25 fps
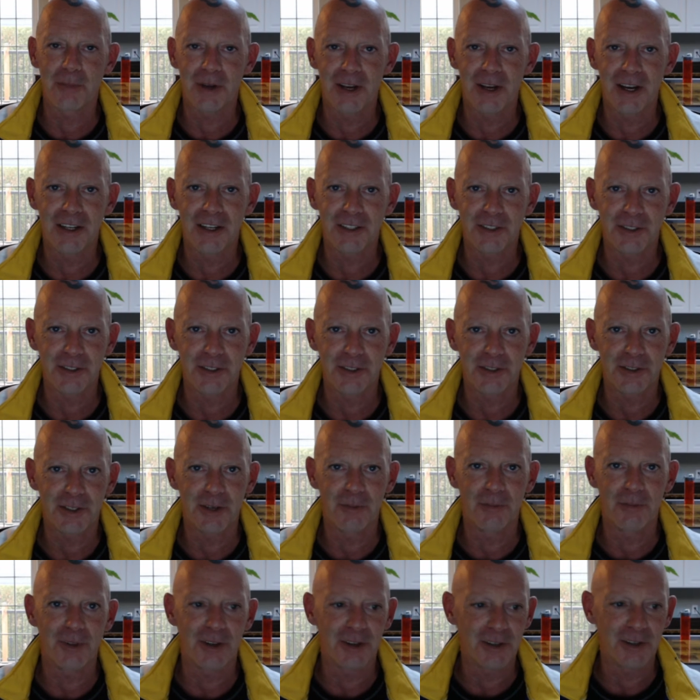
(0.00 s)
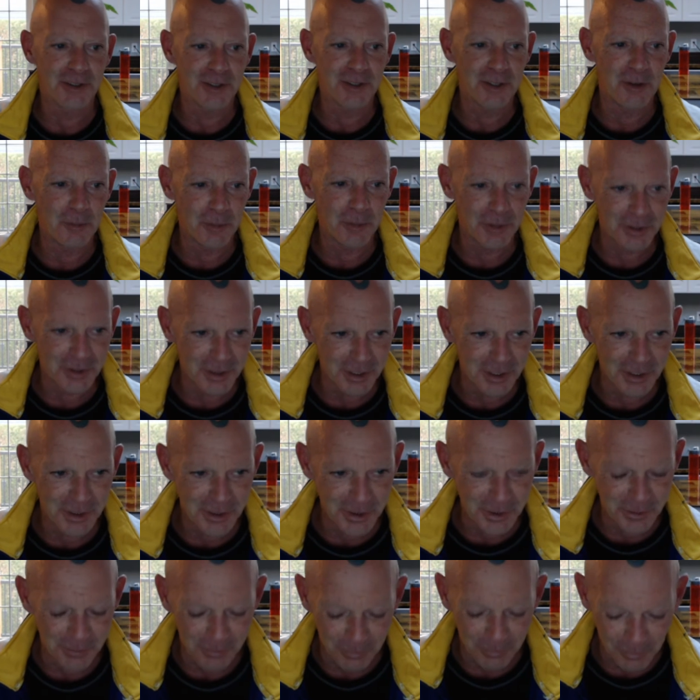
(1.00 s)
catching something. It's almost like
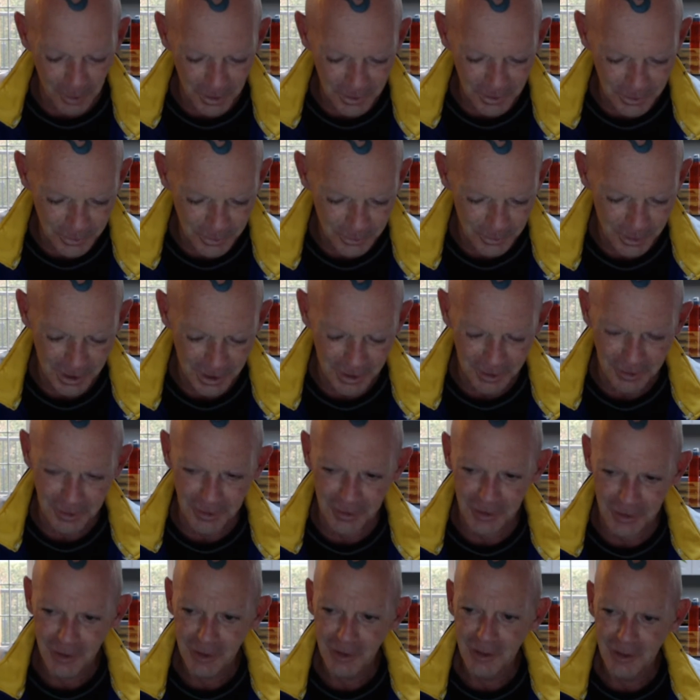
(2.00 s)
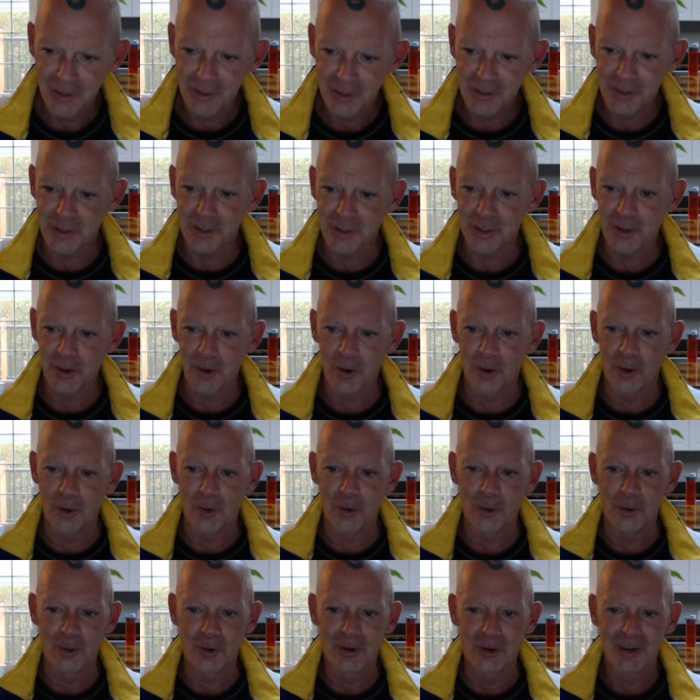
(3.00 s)
she's frustrated.
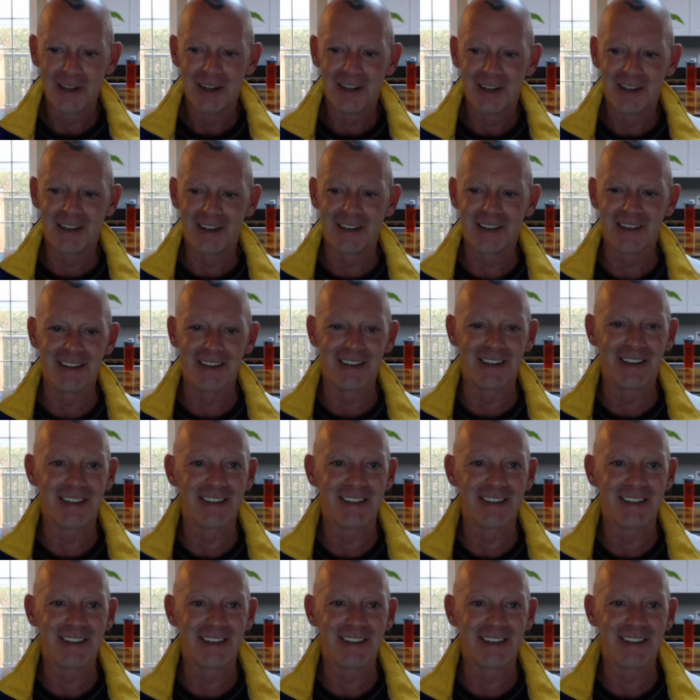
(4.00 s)
So we'll